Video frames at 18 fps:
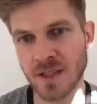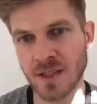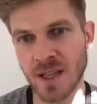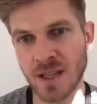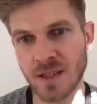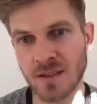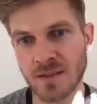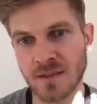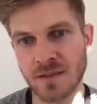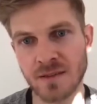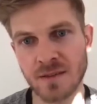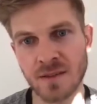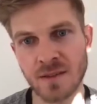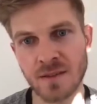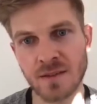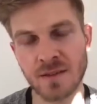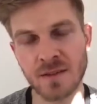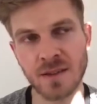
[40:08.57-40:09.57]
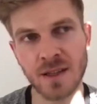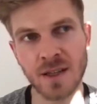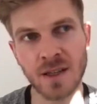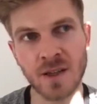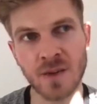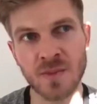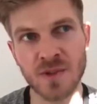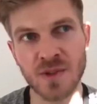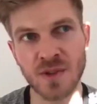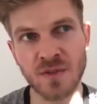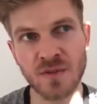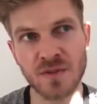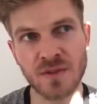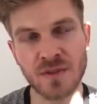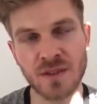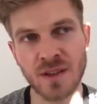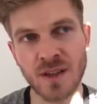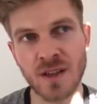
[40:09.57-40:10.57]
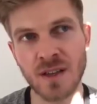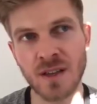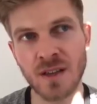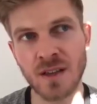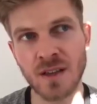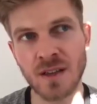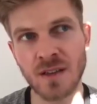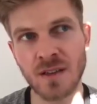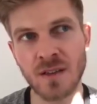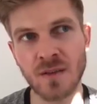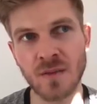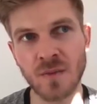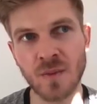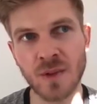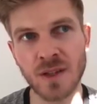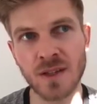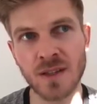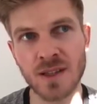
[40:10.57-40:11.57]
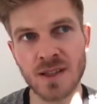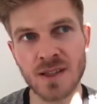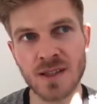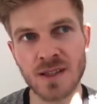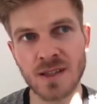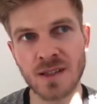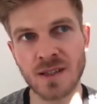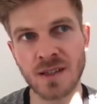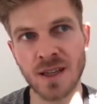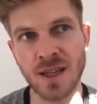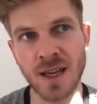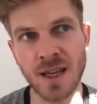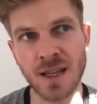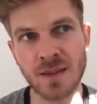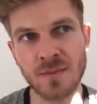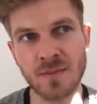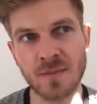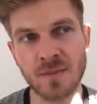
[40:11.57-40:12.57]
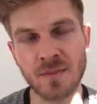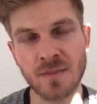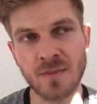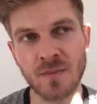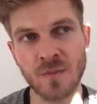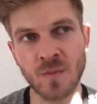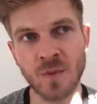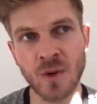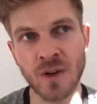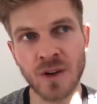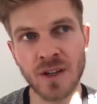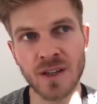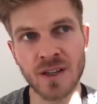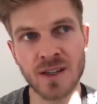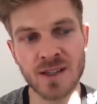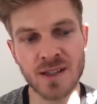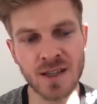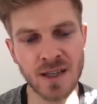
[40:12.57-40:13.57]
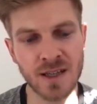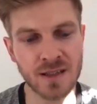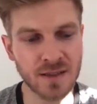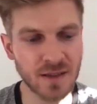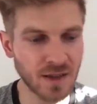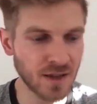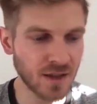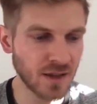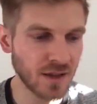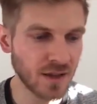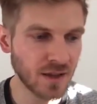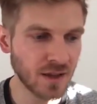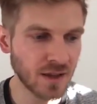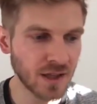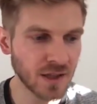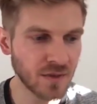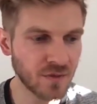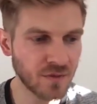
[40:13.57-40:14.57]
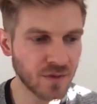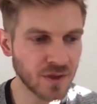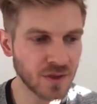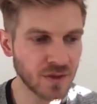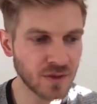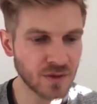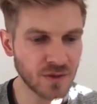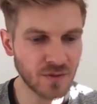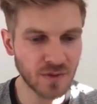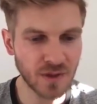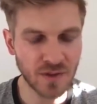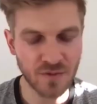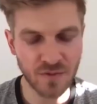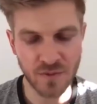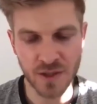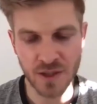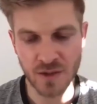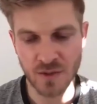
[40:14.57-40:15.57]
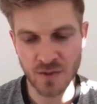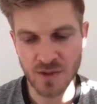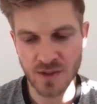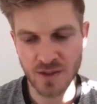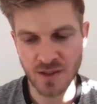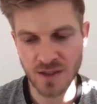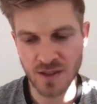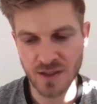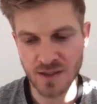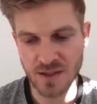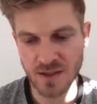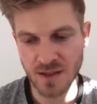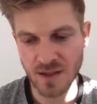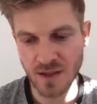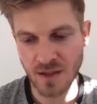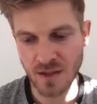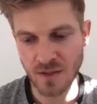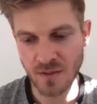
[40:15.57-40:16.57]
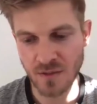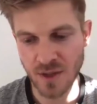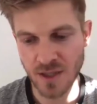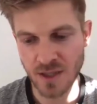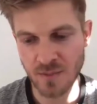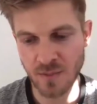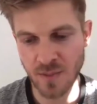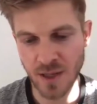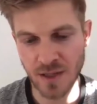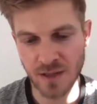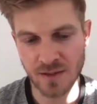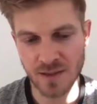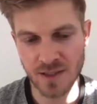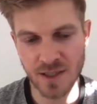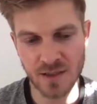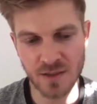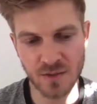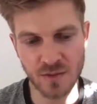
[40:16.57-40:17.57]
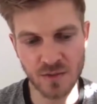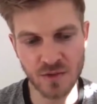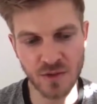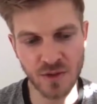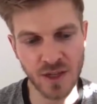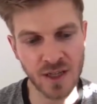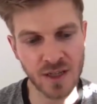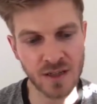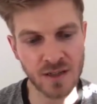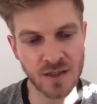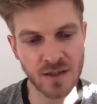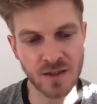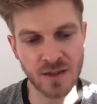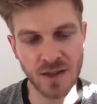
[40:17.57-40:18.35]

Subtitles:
that I observed with this GAN work is that if we use this gradient penalty to train a